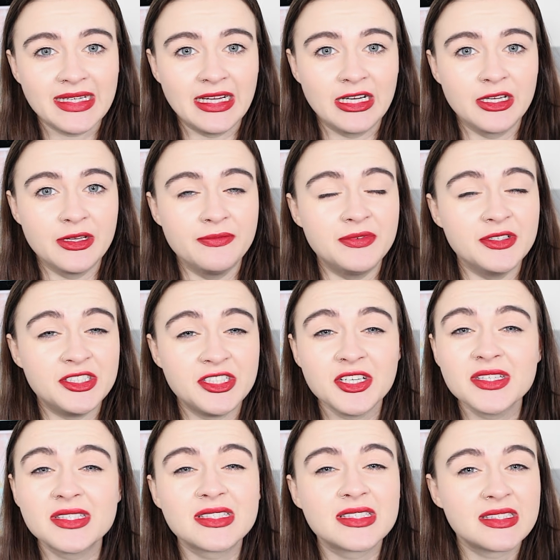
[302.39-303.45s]
England for
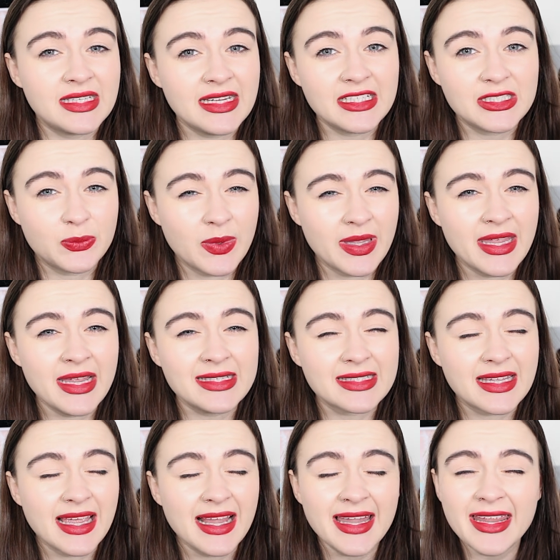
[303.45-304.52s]
just six weeks,
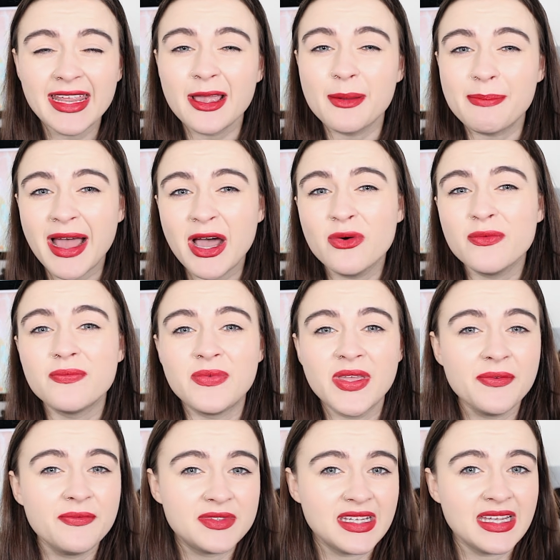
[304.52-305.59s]
killing about
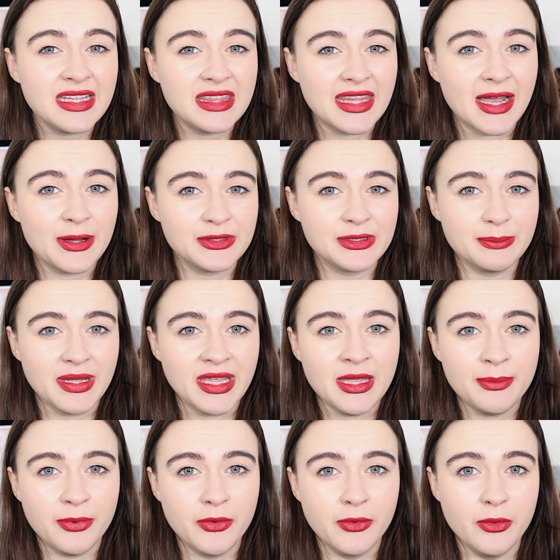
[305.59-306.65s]
15,000
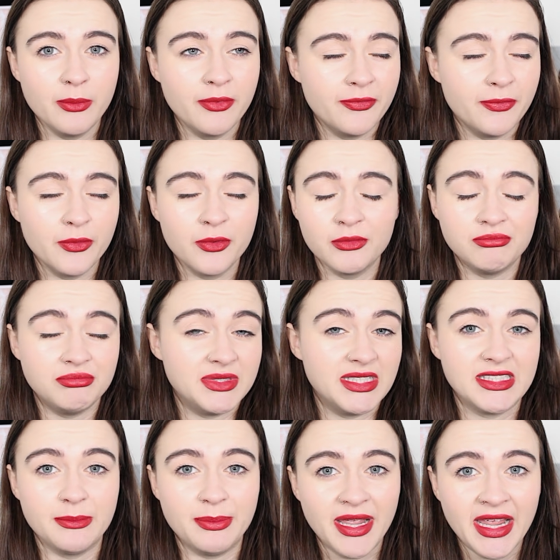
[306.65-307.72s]
people before
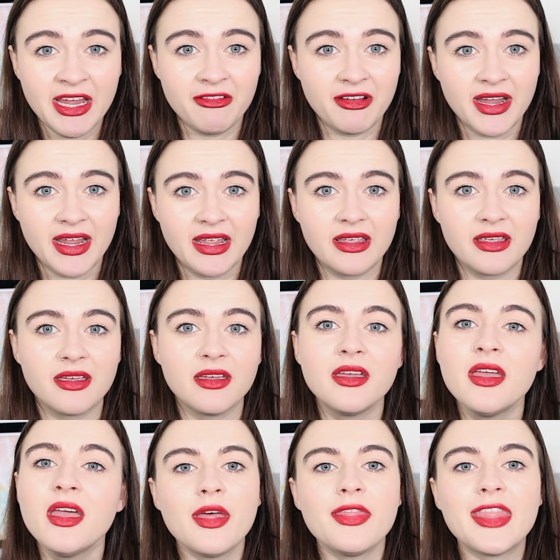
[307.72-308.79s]
disappearing.
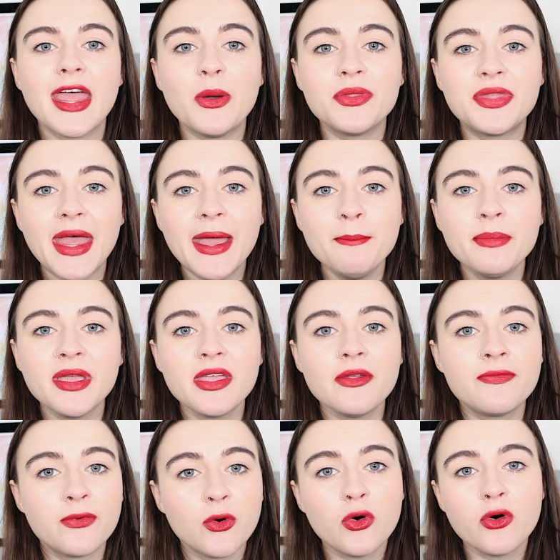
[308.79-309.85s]
There would then be
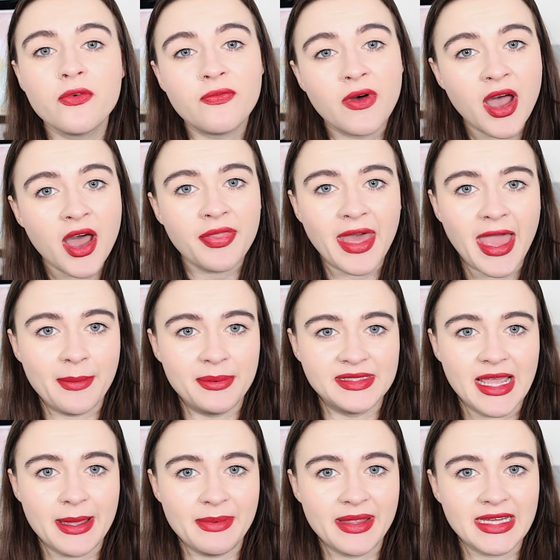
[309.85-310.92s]
four further
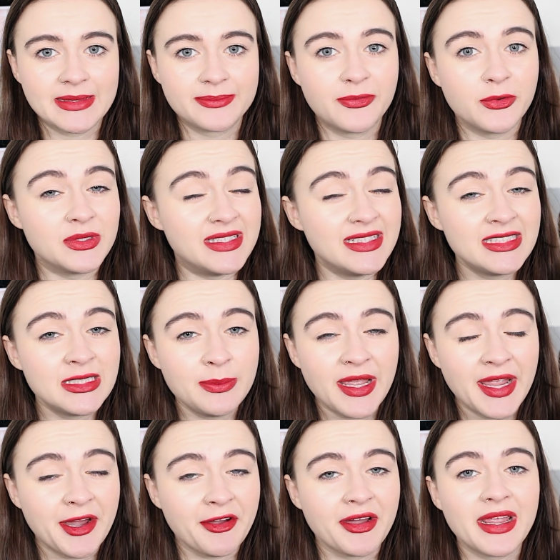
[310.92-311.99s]
epidemics before
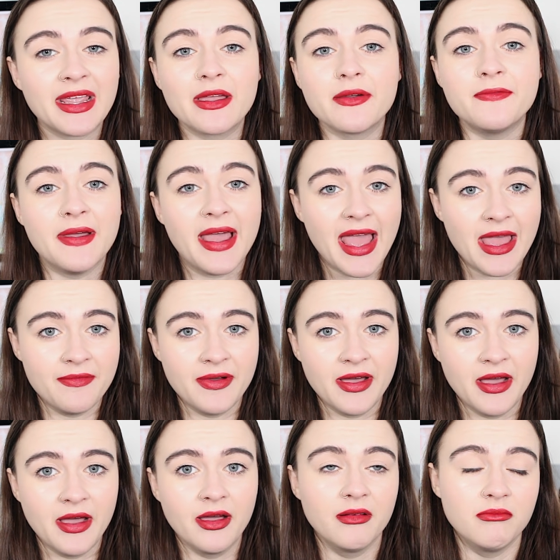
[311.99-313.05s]
disappearing
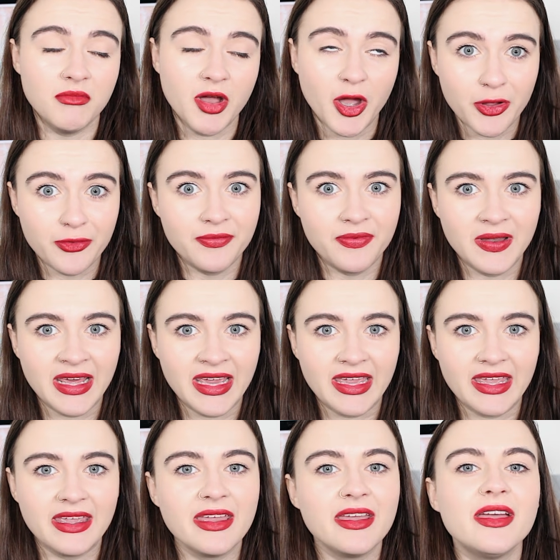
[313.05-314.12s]
forever,
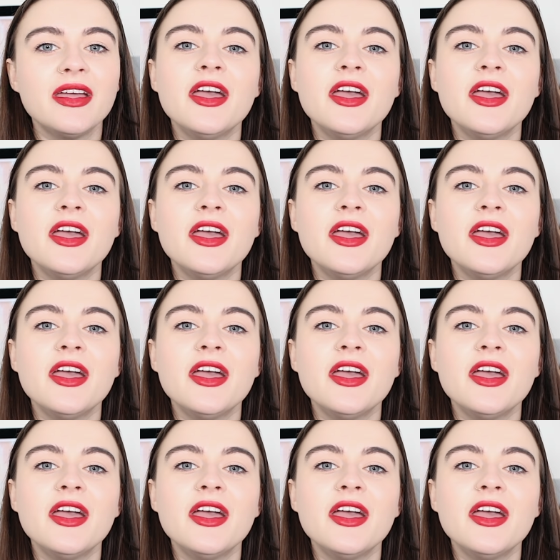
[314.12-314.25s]
hopefully.